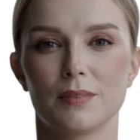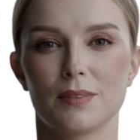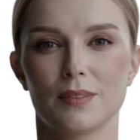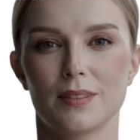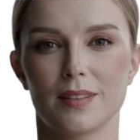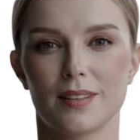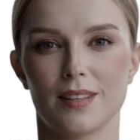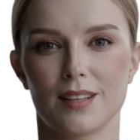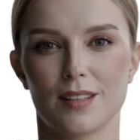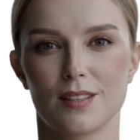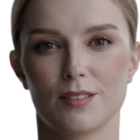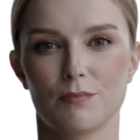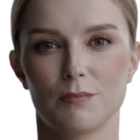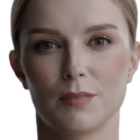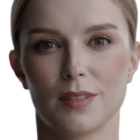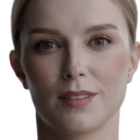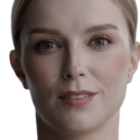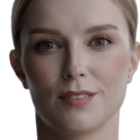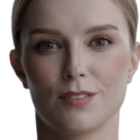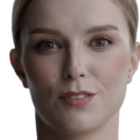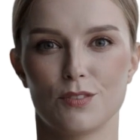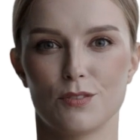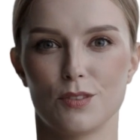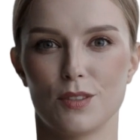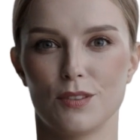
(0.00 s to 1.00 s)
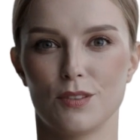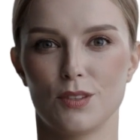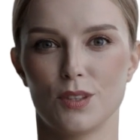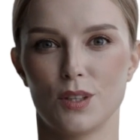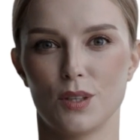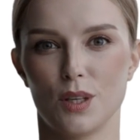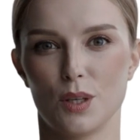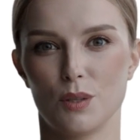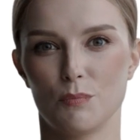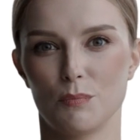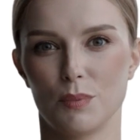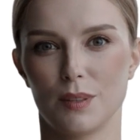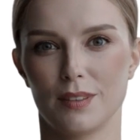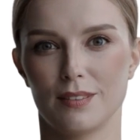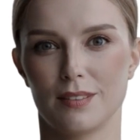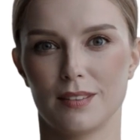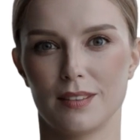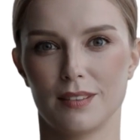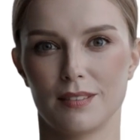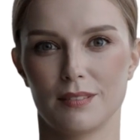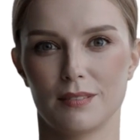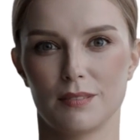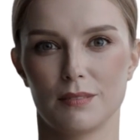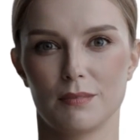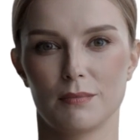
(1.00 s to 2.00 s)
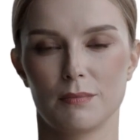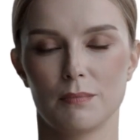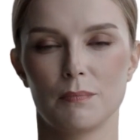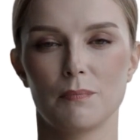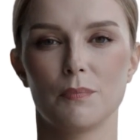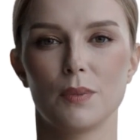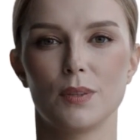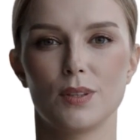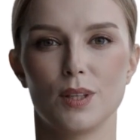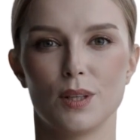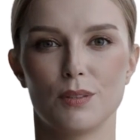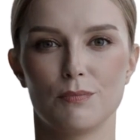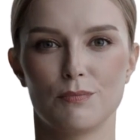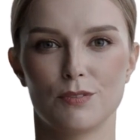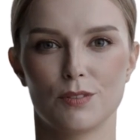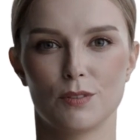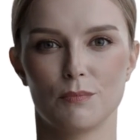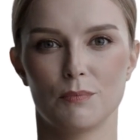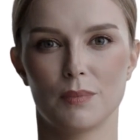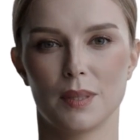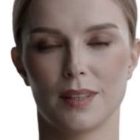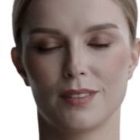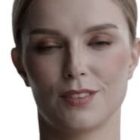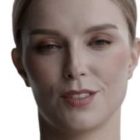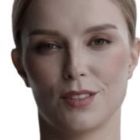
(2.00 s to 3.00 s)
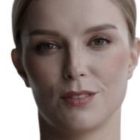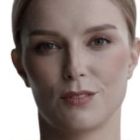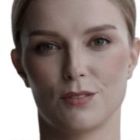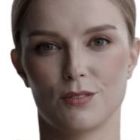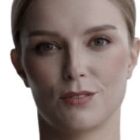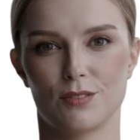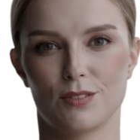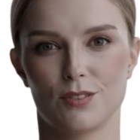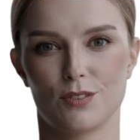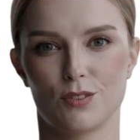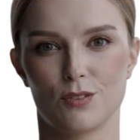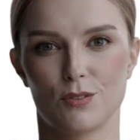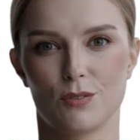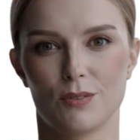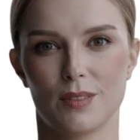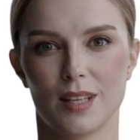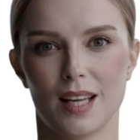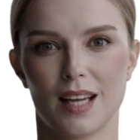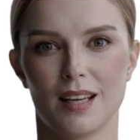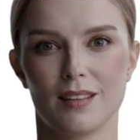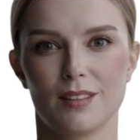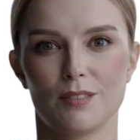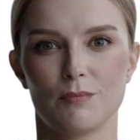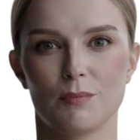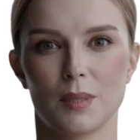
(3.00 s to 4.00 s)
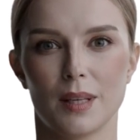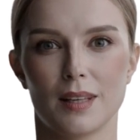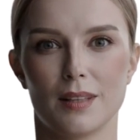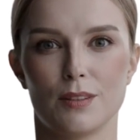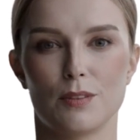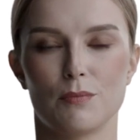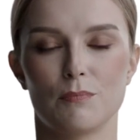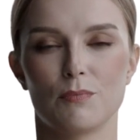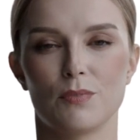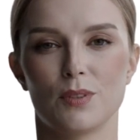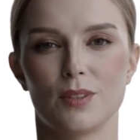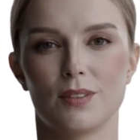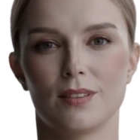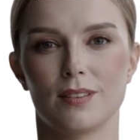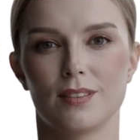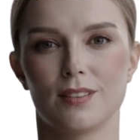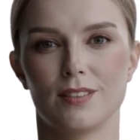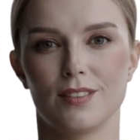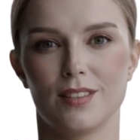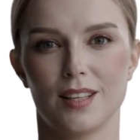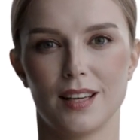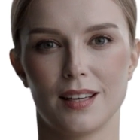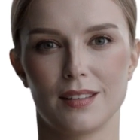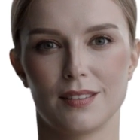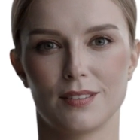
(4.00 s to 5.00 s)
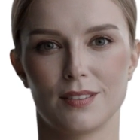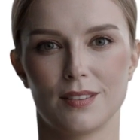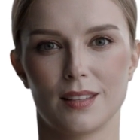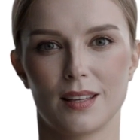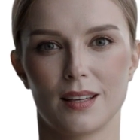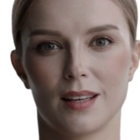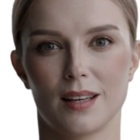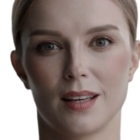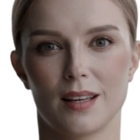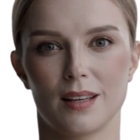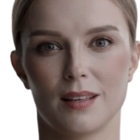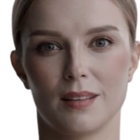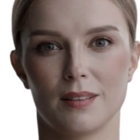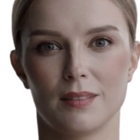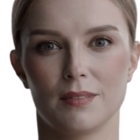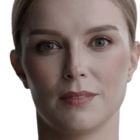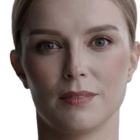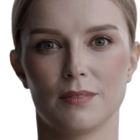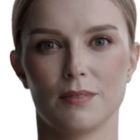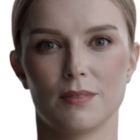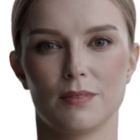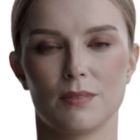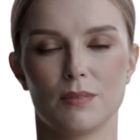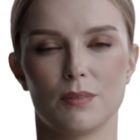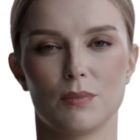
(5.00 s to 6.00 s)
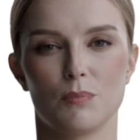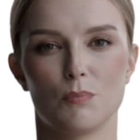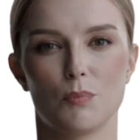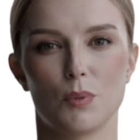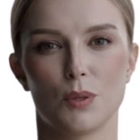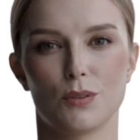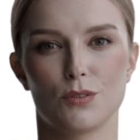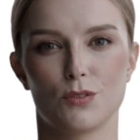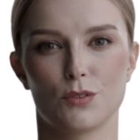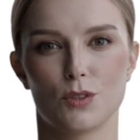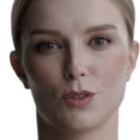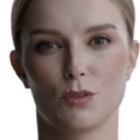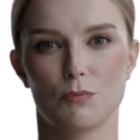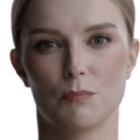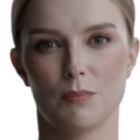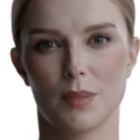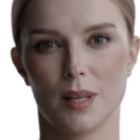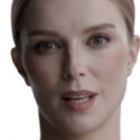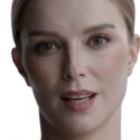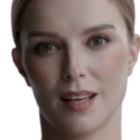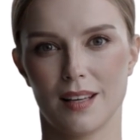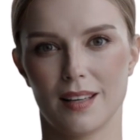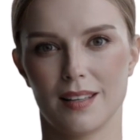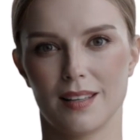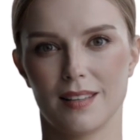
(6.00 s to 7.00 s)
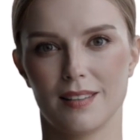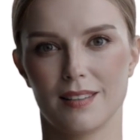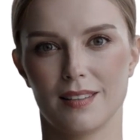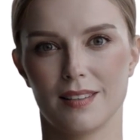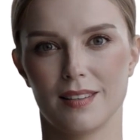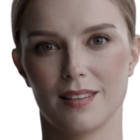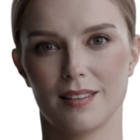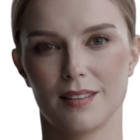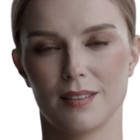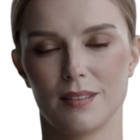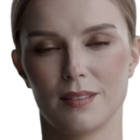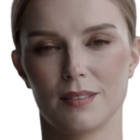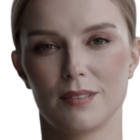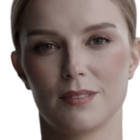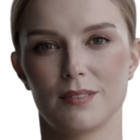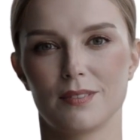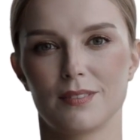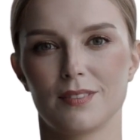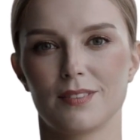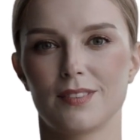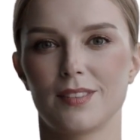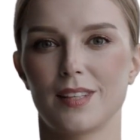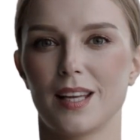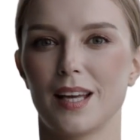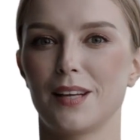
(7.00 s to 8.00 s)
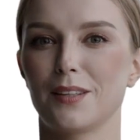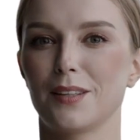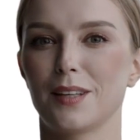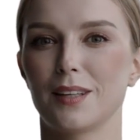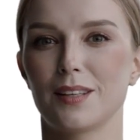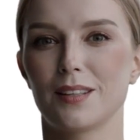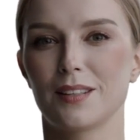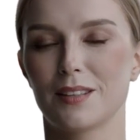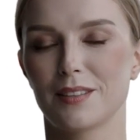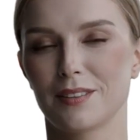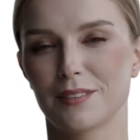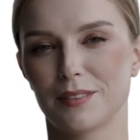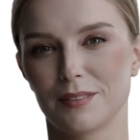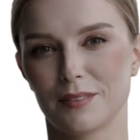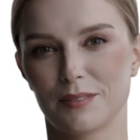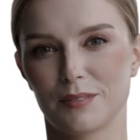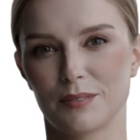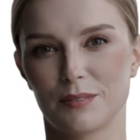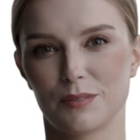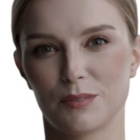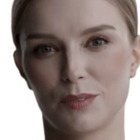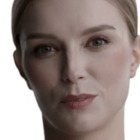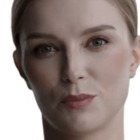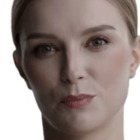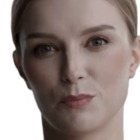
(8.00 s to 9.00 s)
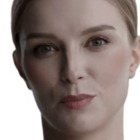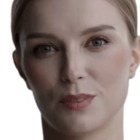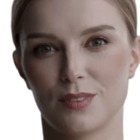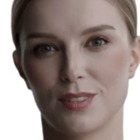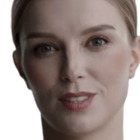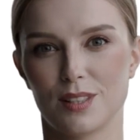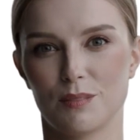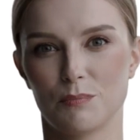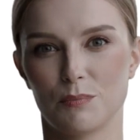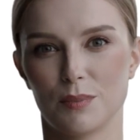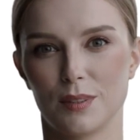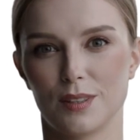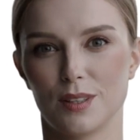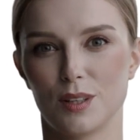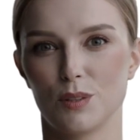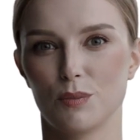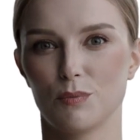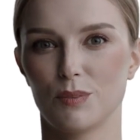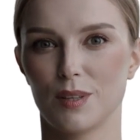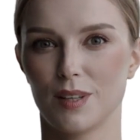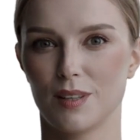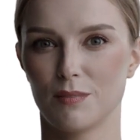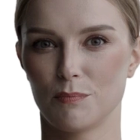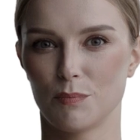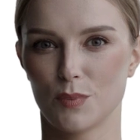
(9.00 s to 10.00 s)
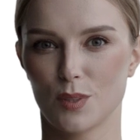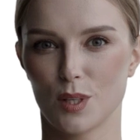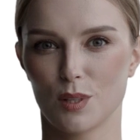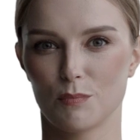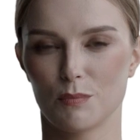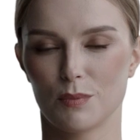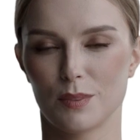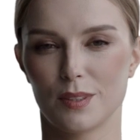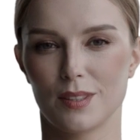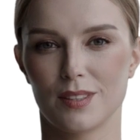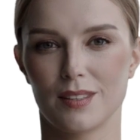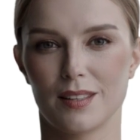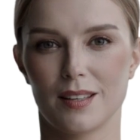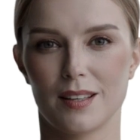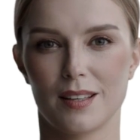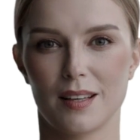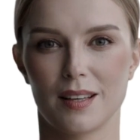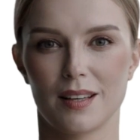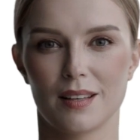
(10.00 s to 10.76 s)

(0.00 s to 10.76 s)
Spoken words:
Easements are a common, but often misunderstood aspect of real estate. Whether you're buying, selling, or simply owning property,